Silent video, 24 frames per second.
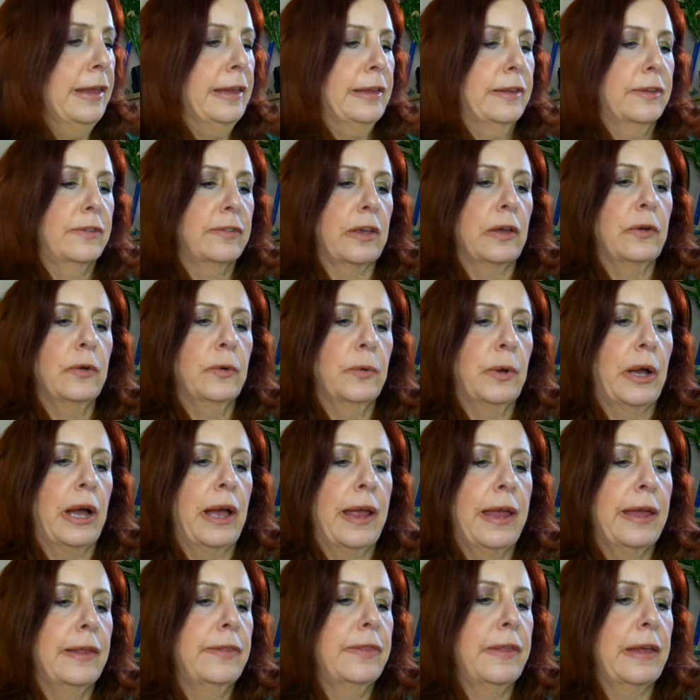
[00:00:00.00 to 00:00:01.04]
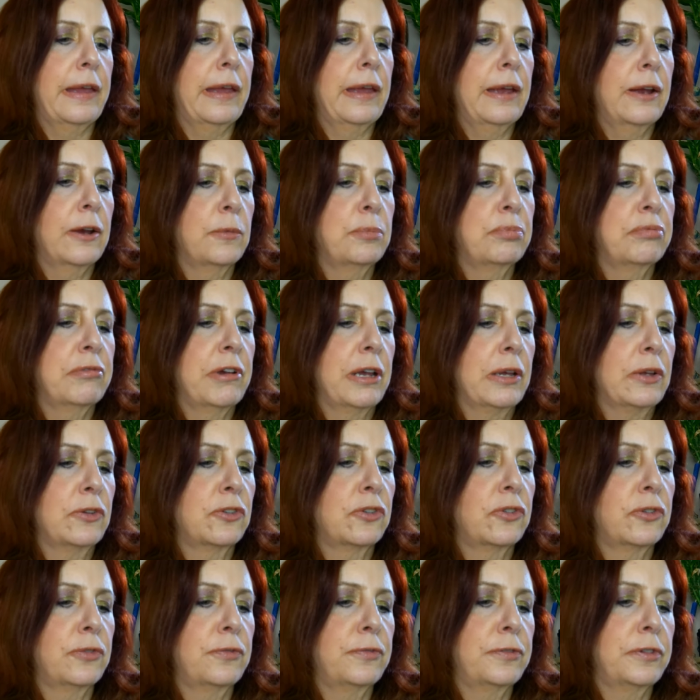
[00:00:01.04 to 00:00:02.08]
So I had the
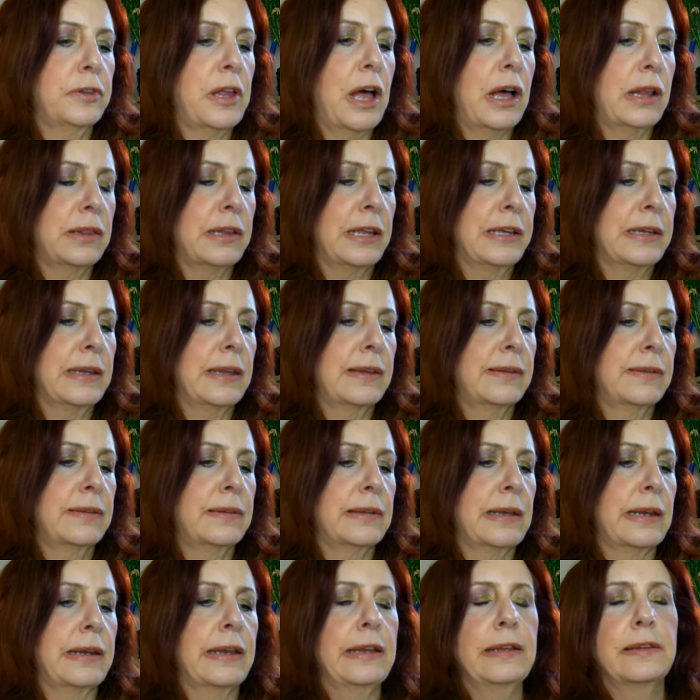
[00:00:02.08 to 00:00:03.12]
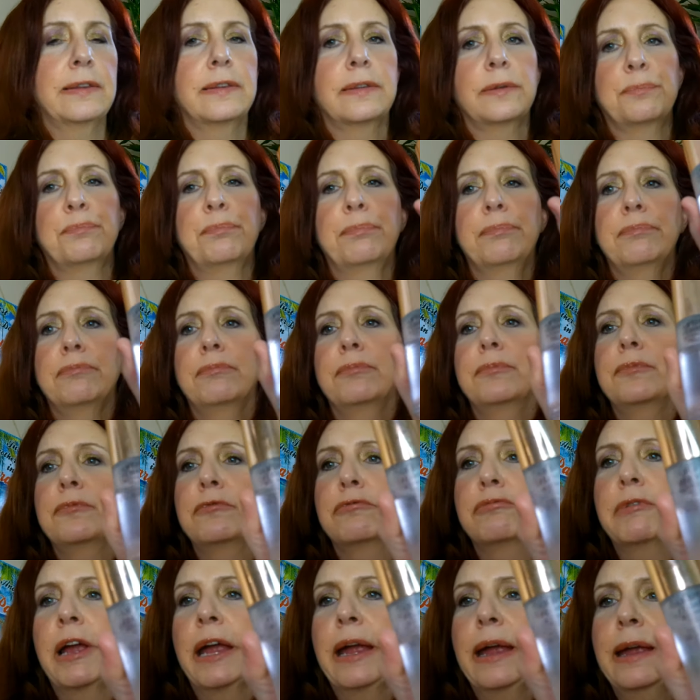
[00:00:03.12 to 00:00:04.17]
Airbrush Flawless Setting
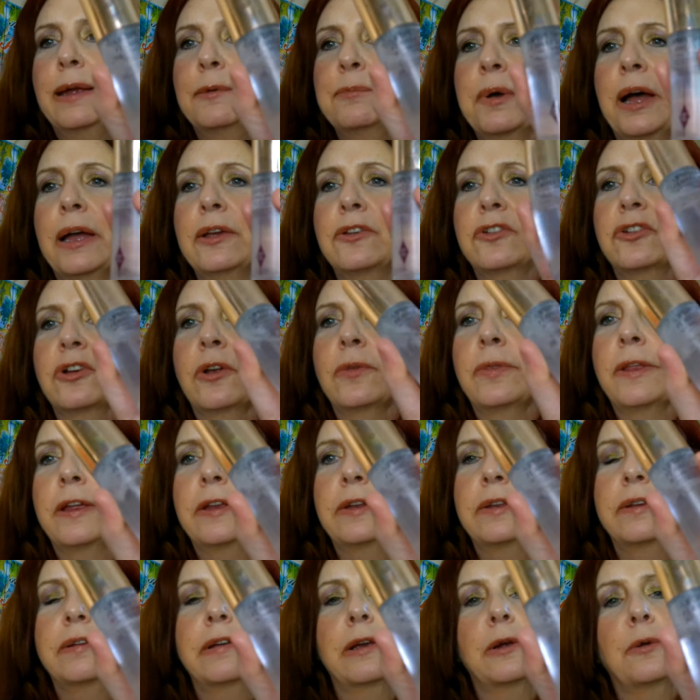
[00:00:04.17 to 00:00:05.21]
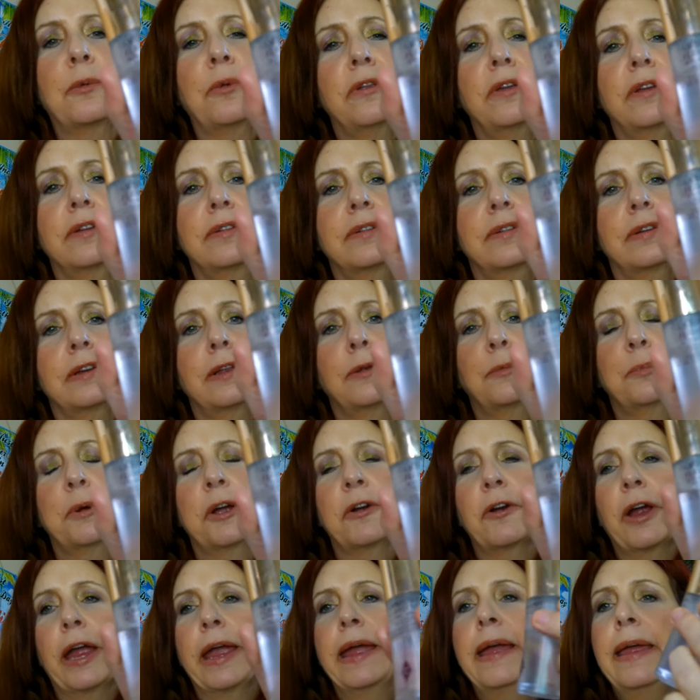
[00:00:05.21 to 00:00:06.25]
Spray by Charlotte
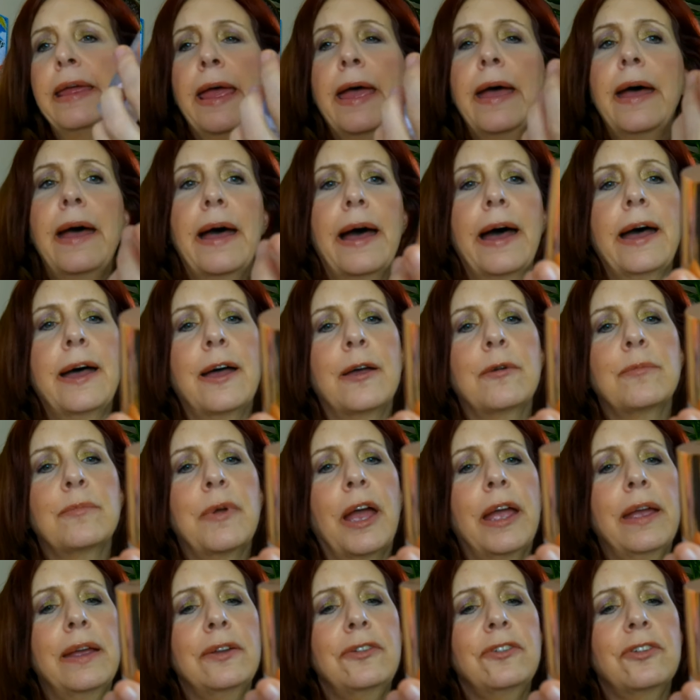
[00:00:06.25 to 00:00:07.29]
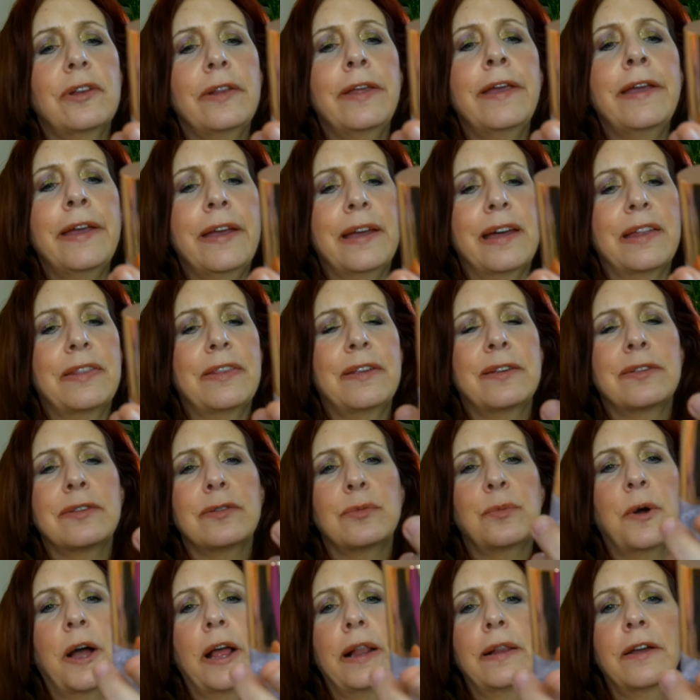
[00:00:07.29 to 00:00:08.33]
Tilbury. Um, I actually got this
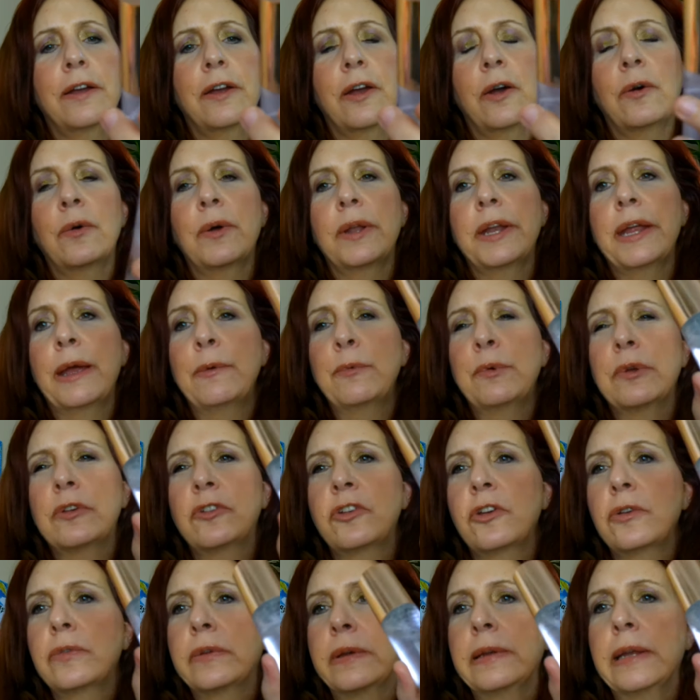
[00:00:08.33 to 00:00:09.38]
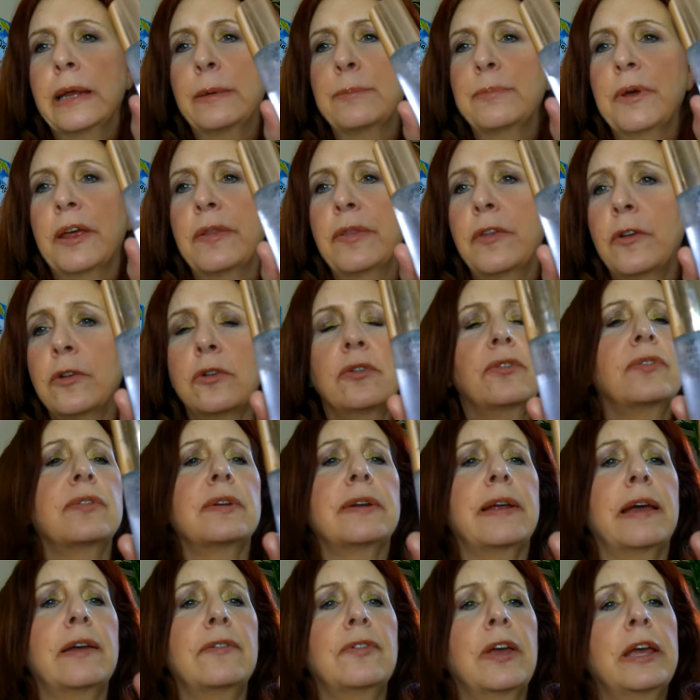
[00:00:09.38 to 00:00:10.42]
a while ago, and I was using up other
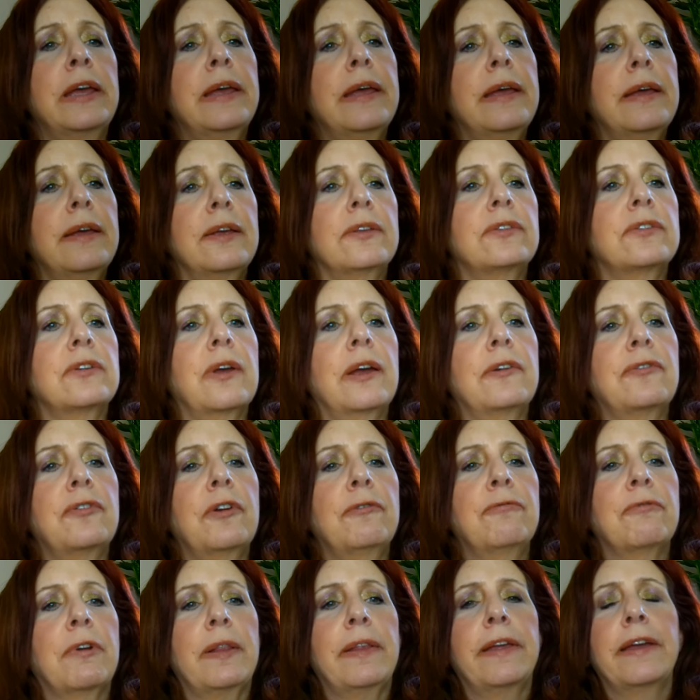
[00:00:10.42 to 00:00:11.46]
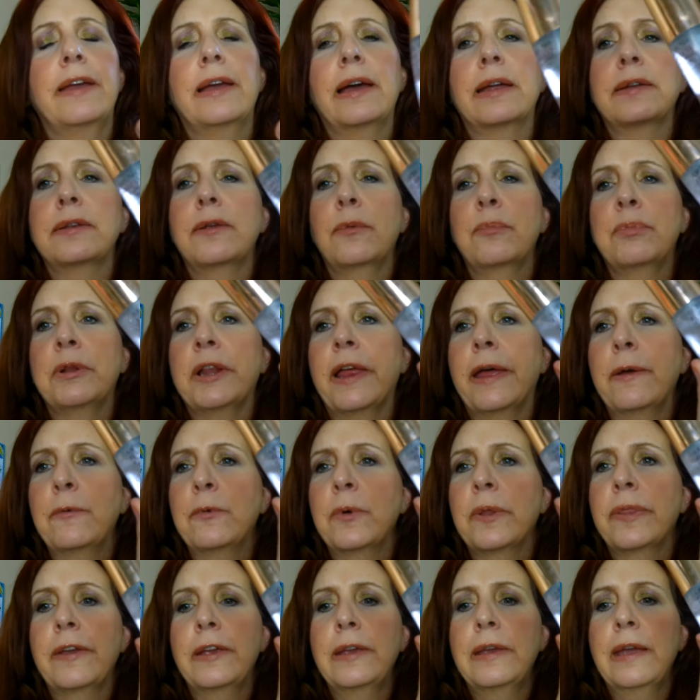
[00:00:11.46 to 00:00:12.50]
stuff, so I haven't really got to play
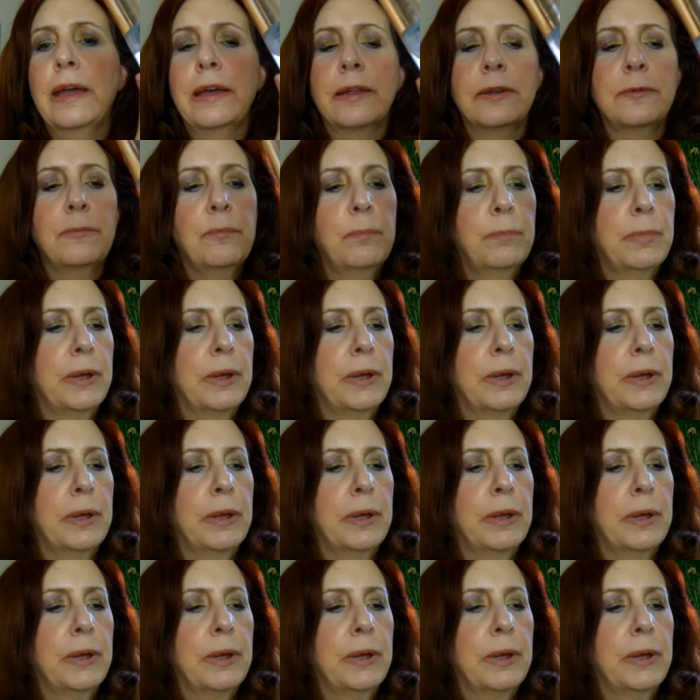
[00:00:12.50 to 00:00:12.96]
with it yet.